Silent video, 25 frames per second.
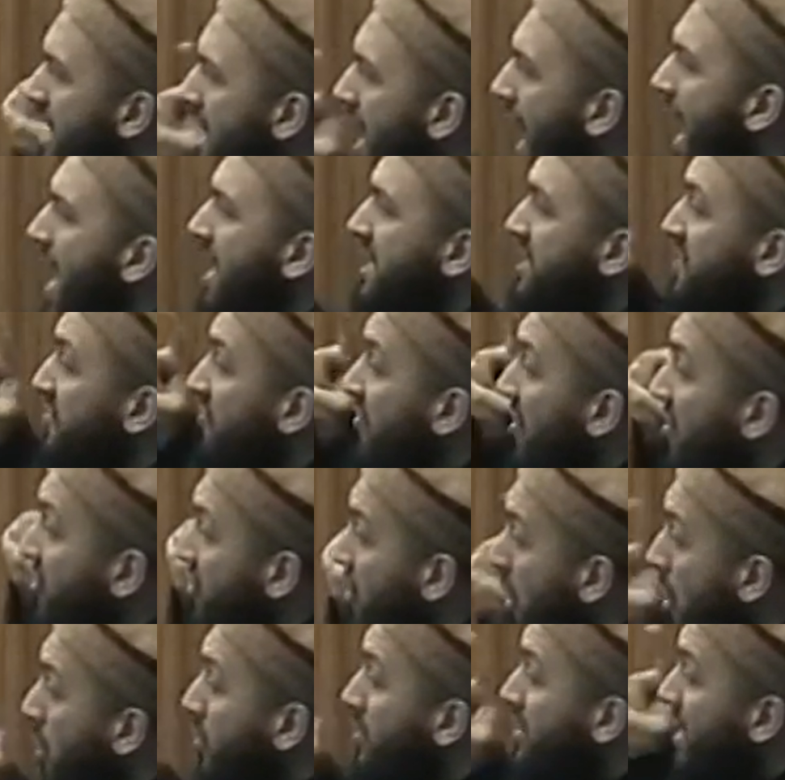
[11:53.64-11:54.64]
night for
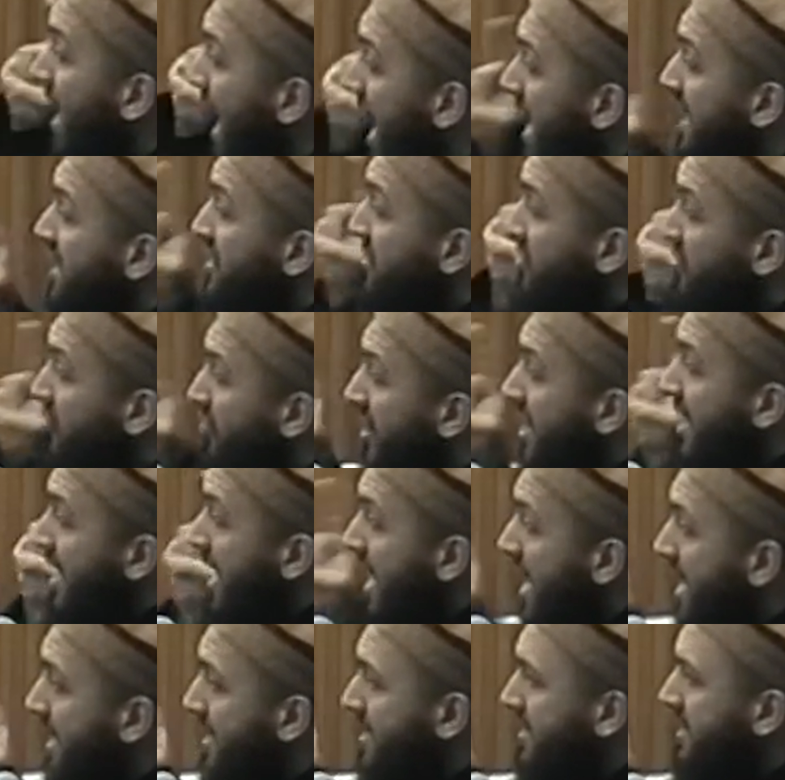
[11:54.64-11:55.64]
those 83
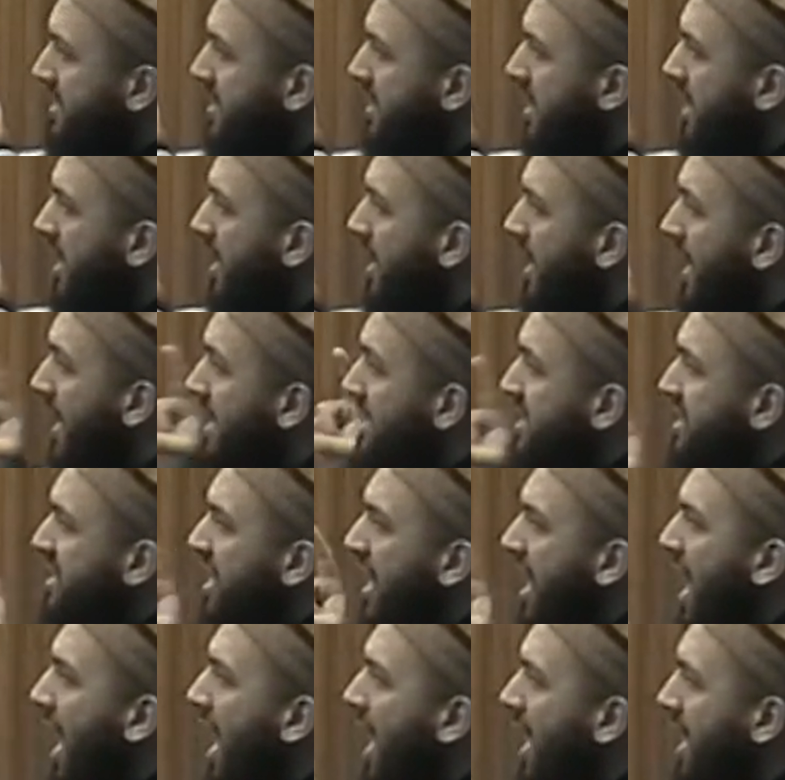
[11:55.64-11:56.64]
years in
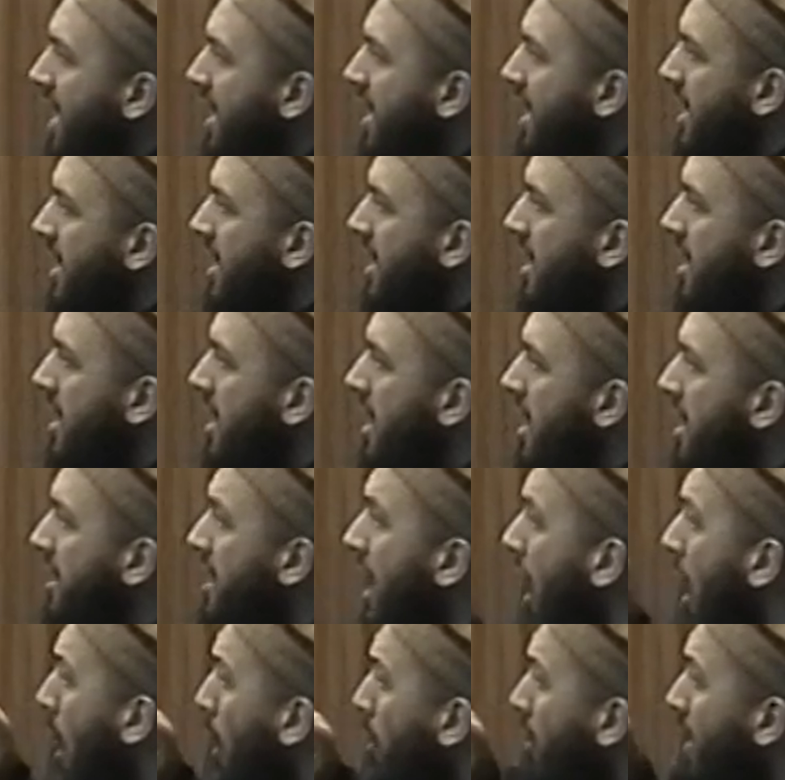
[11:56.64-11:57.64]
Salah.
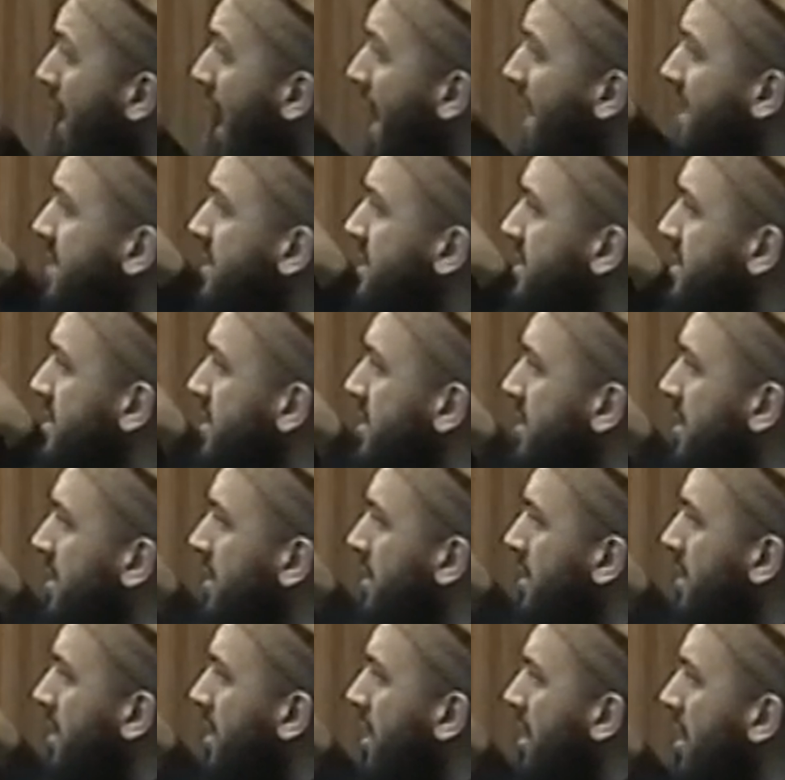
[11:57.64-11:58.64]
The whole night.
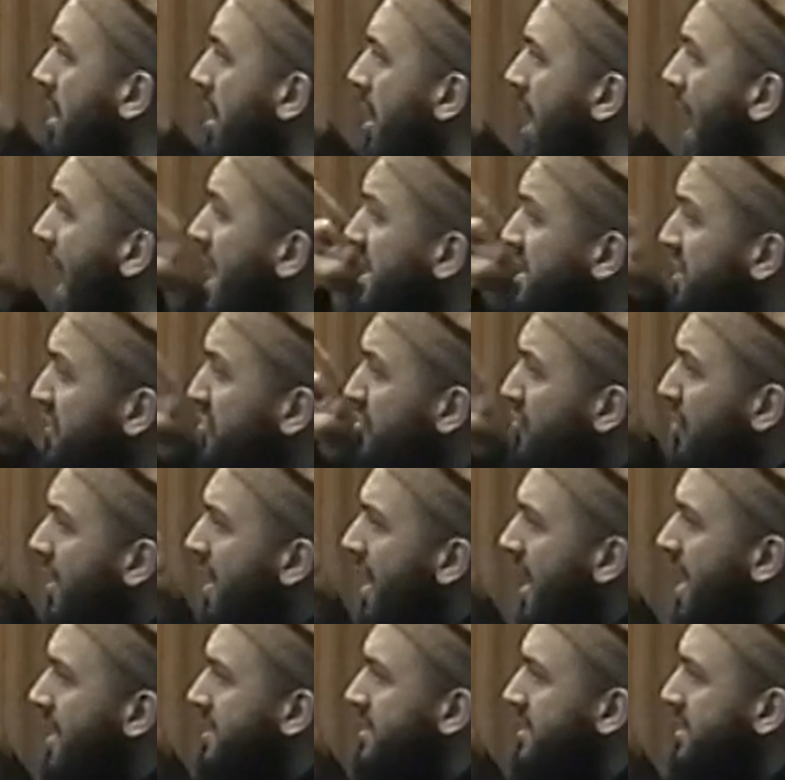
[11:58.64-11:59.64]
83
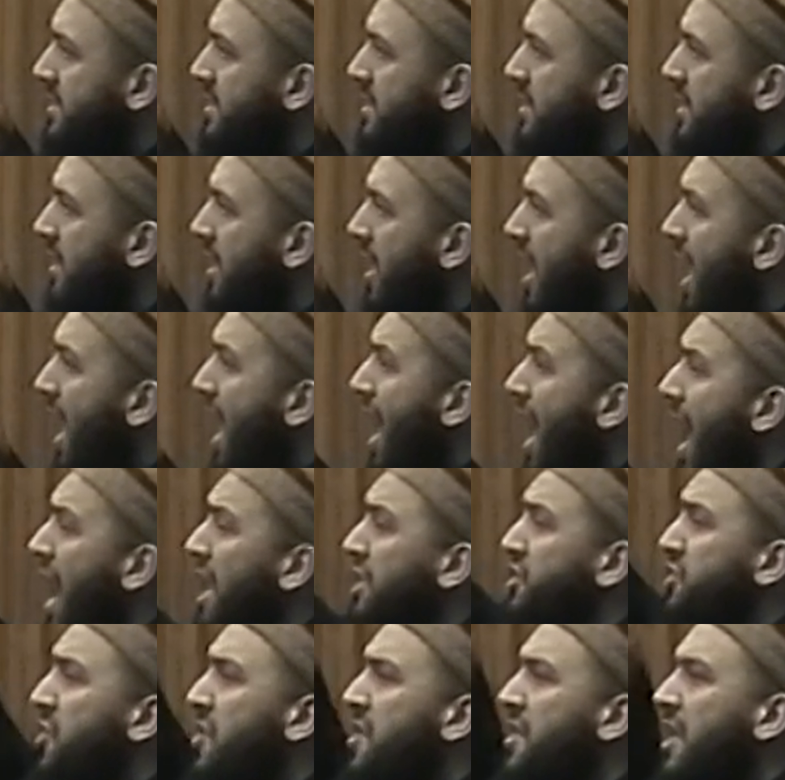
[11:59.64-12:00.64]
years.
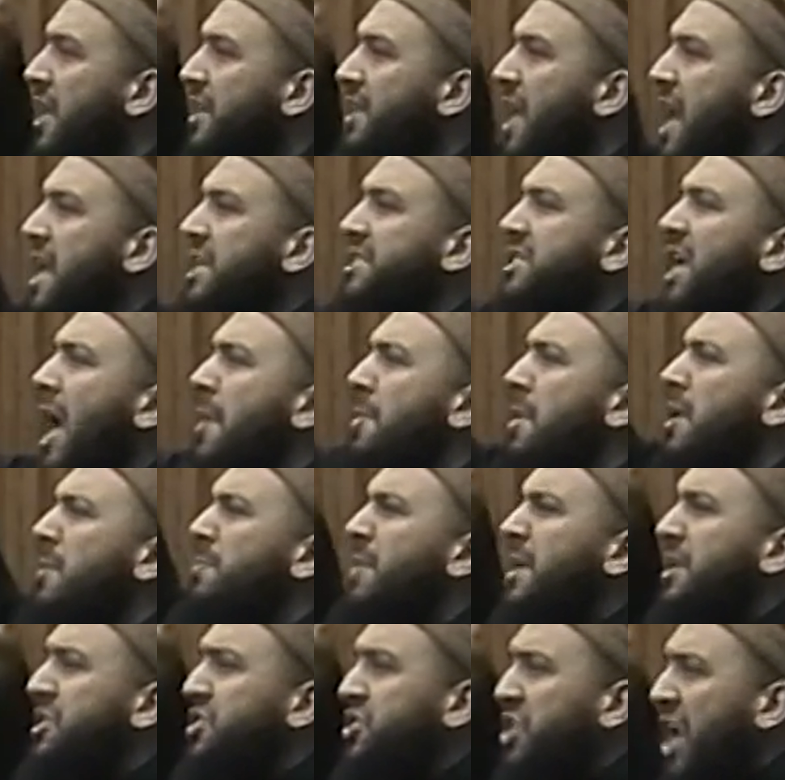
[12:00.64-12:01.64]
And during the daytime he'd
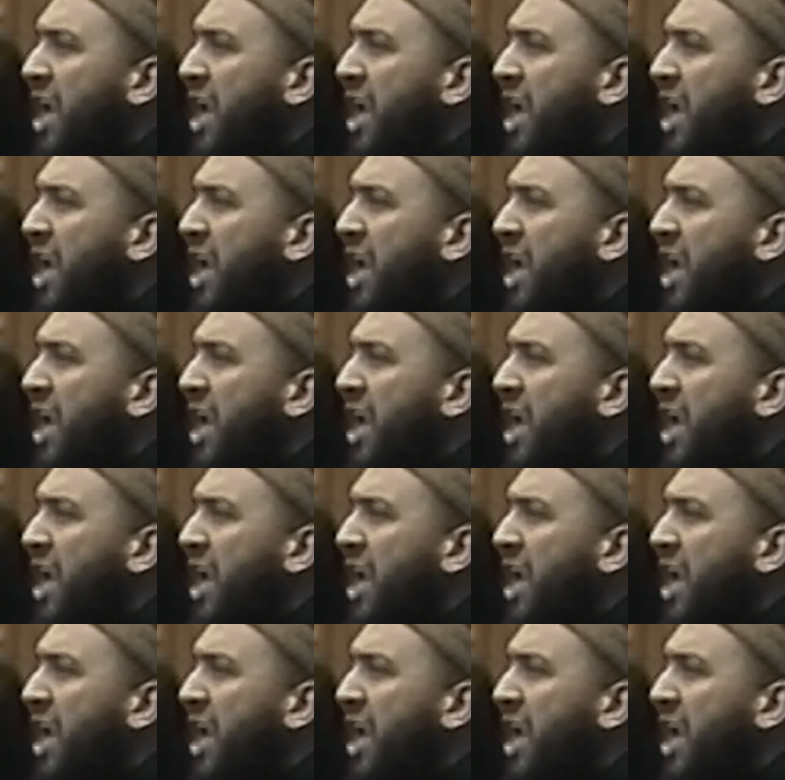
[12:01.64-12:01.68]
been